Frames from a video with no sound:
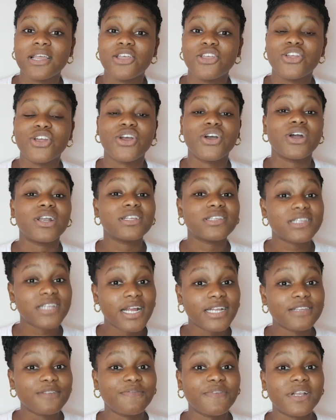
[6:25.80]
You're going to
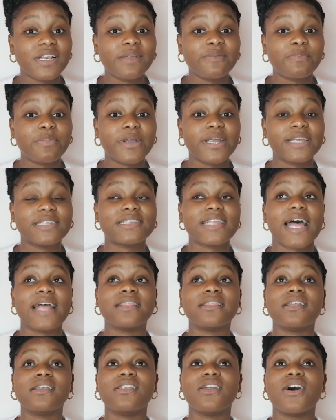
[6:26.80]
start to feel depressed, and
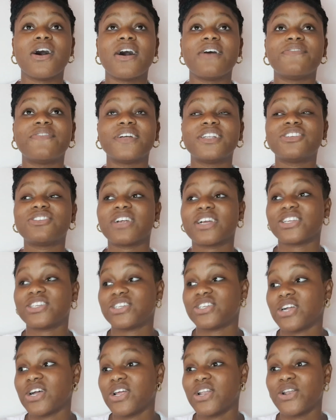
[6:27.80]
the law of
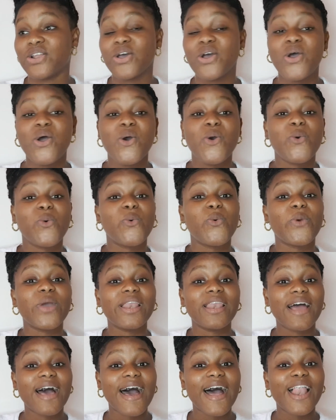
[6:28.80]
attraction
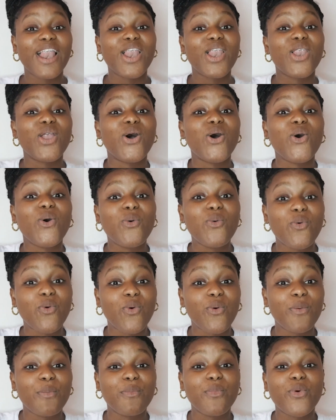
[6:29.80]
will
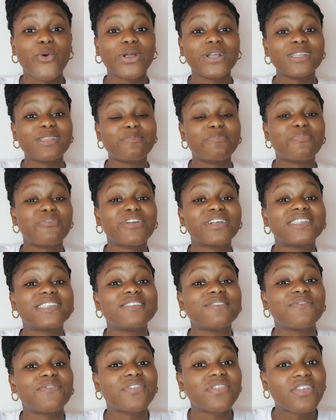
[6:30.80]
allow more
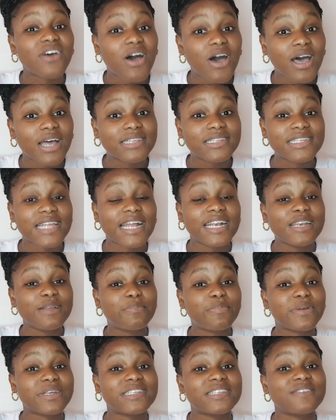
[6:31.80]
depressive thoughts and
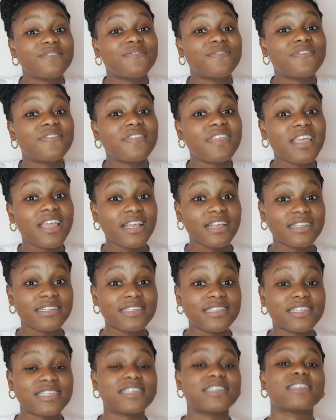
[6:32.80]
depressive
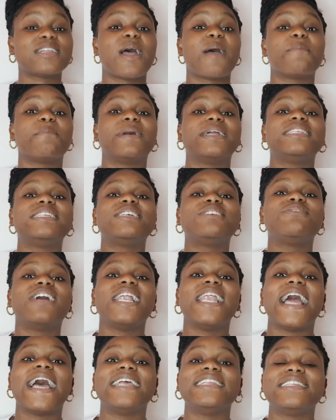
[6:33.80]
things to start
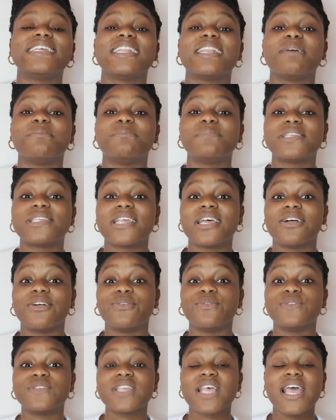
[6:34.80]
materializing
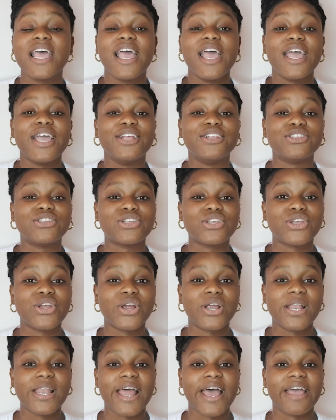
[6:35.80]
themselves into
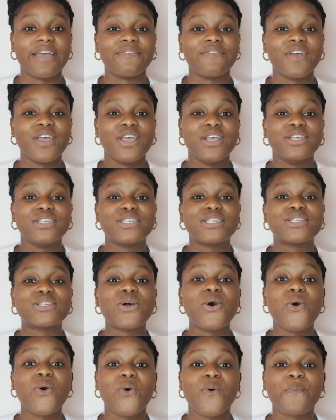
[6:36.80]
your life.
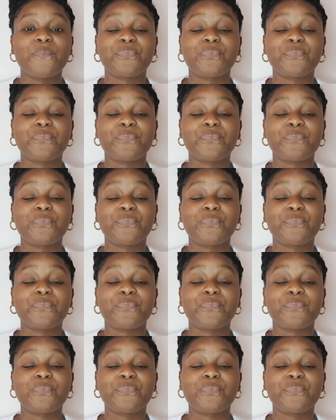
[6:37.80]
So